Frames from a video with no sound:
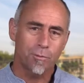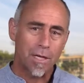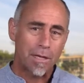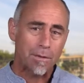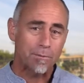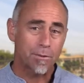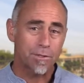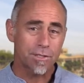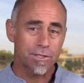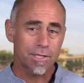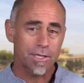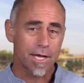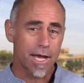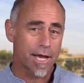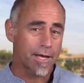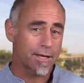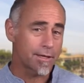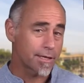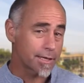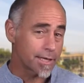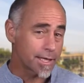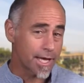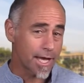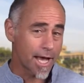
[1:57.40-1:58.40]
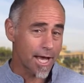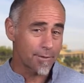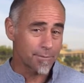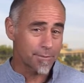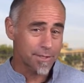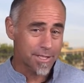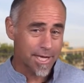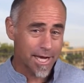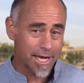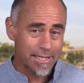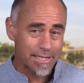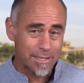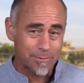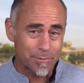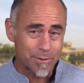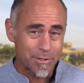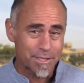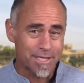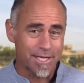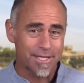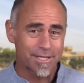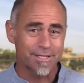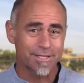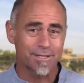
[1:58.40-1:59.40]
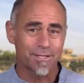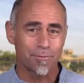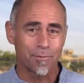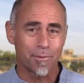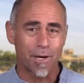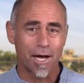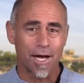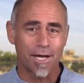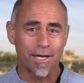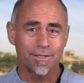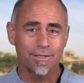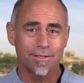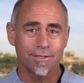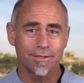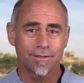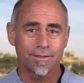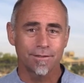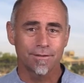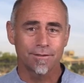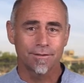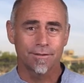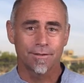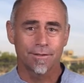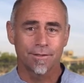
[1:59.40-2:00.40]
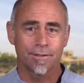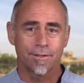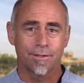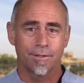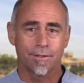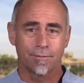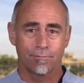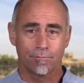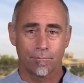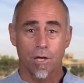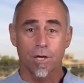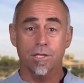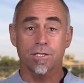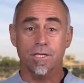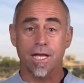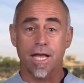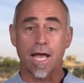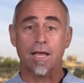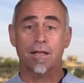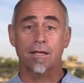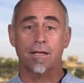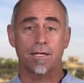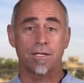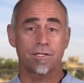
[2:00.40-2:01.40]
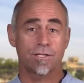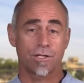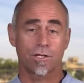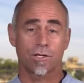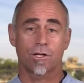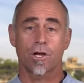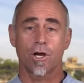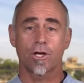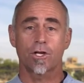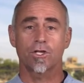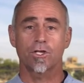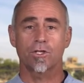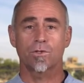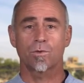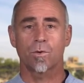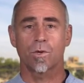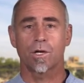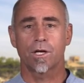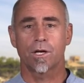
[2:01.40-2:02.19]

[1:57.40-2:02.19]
people say that the game is 80% in the mind? Most athletes and coaches will